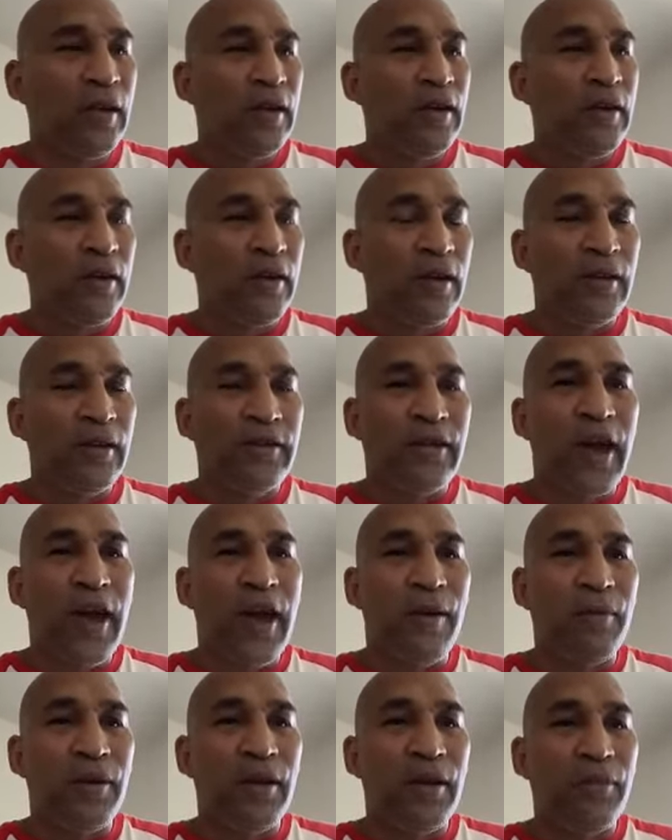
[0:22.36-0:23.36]
you know,
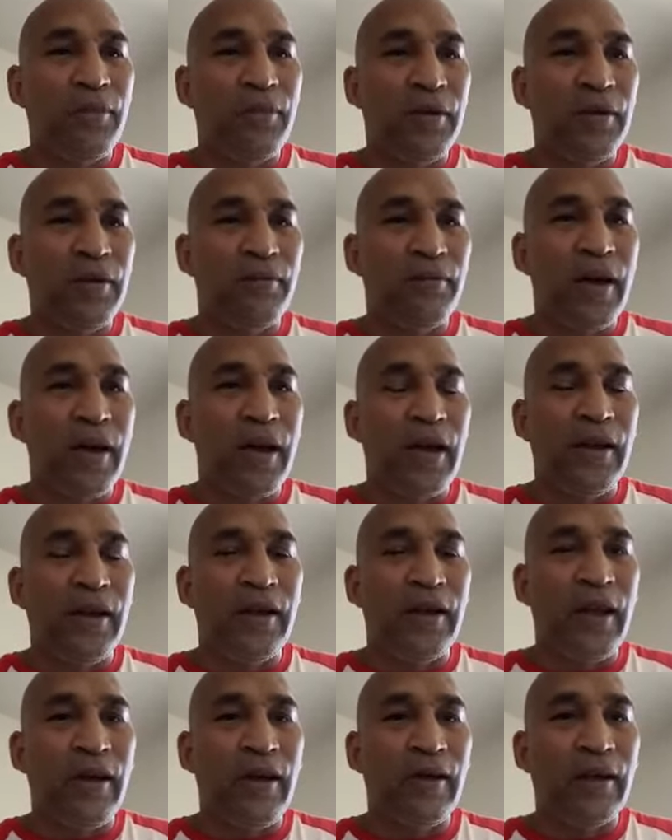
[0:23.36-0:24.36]
untimely. But, man,
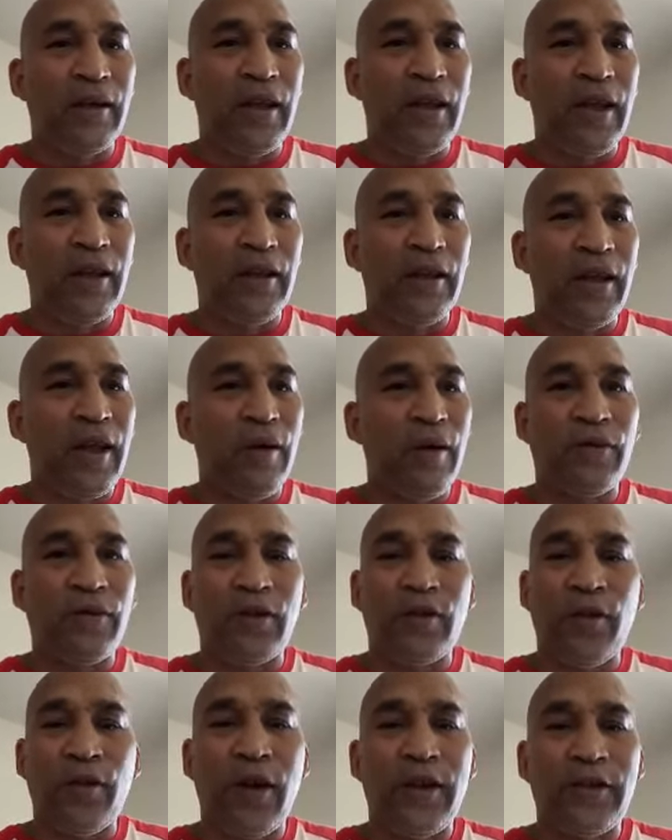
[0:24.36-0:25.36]
that was a
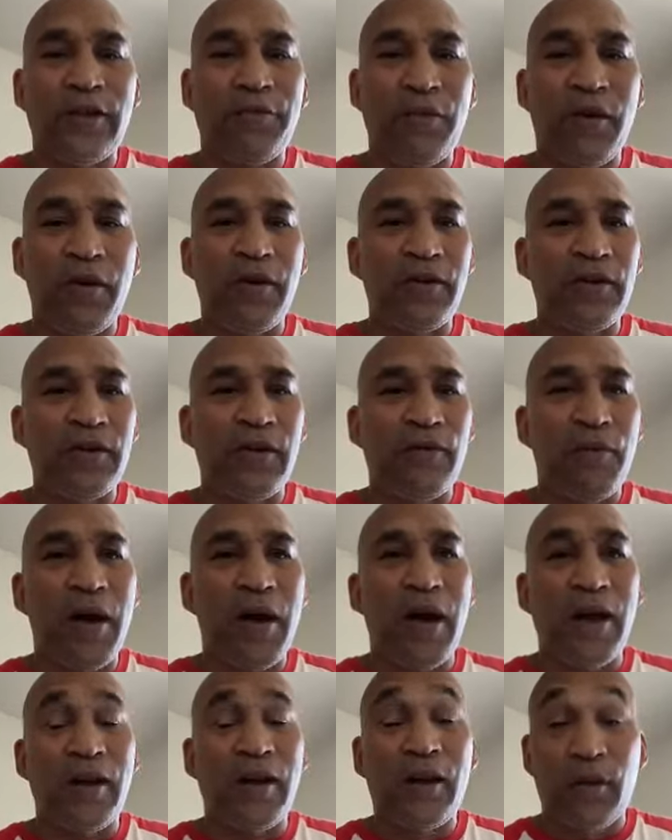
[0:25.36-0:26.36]
great experience of
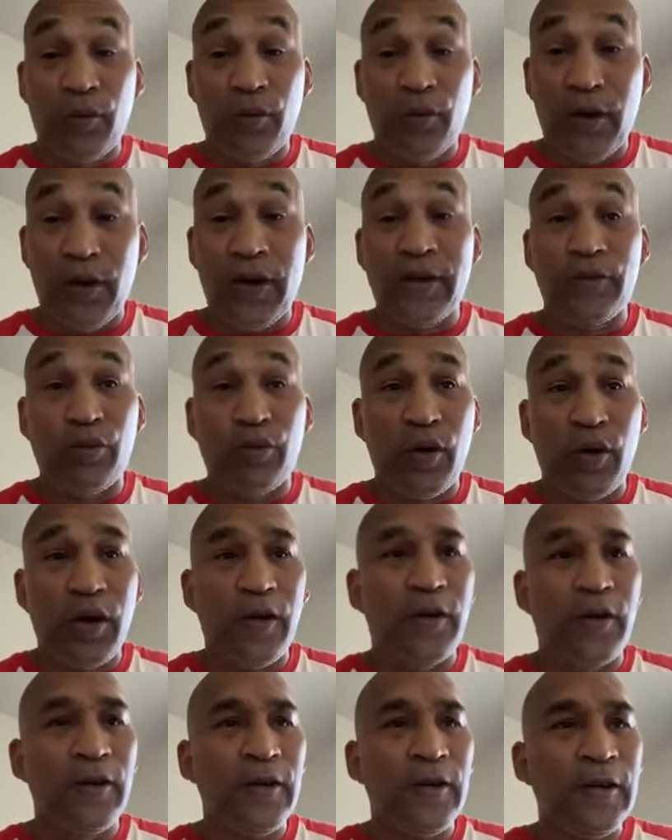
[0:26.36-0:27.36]
my career as
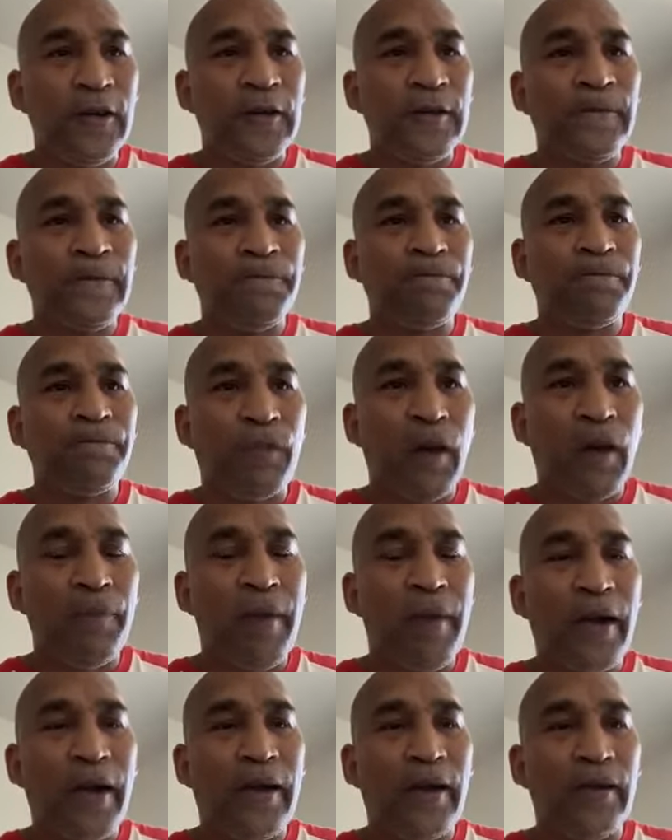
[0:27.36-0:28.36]
well
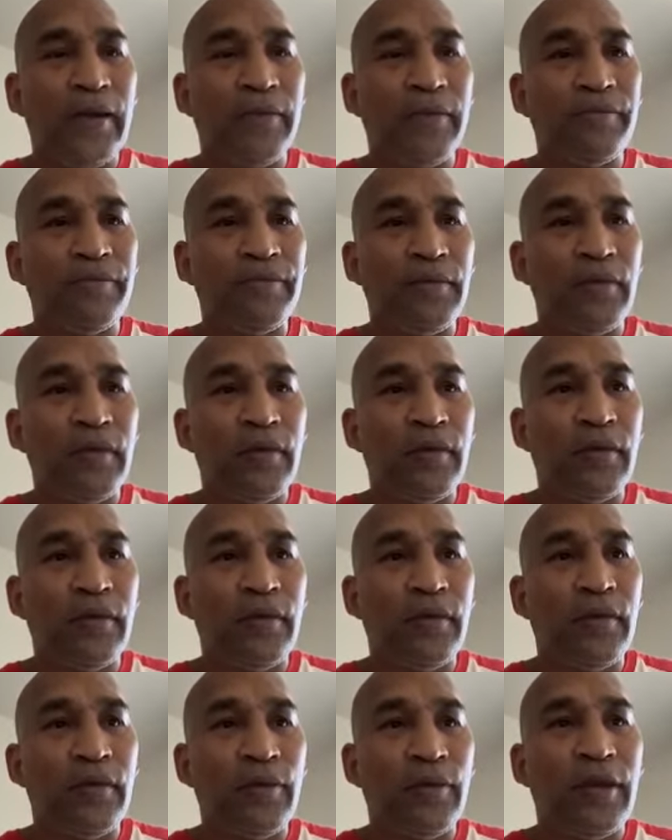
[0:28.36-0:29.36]
back in
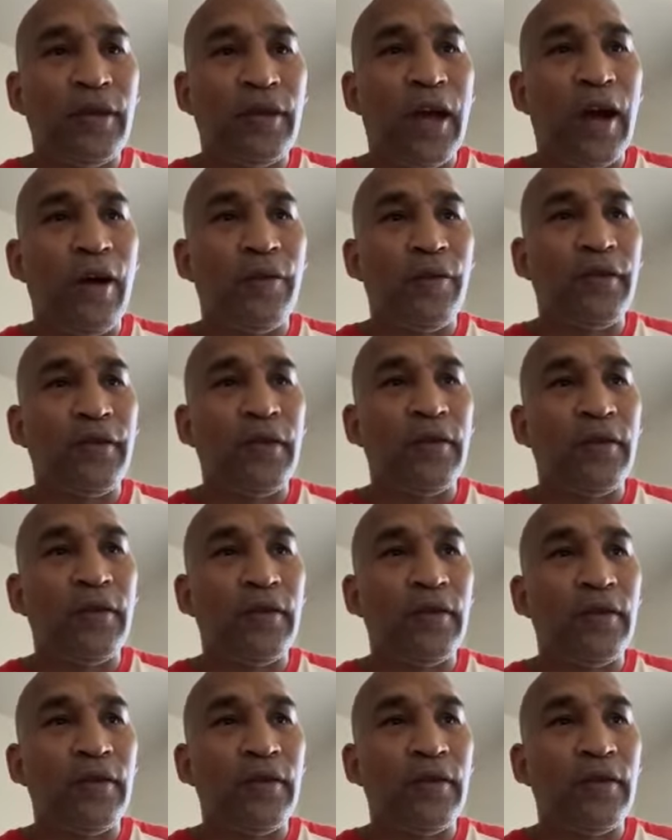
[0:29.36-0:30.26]
2010. And,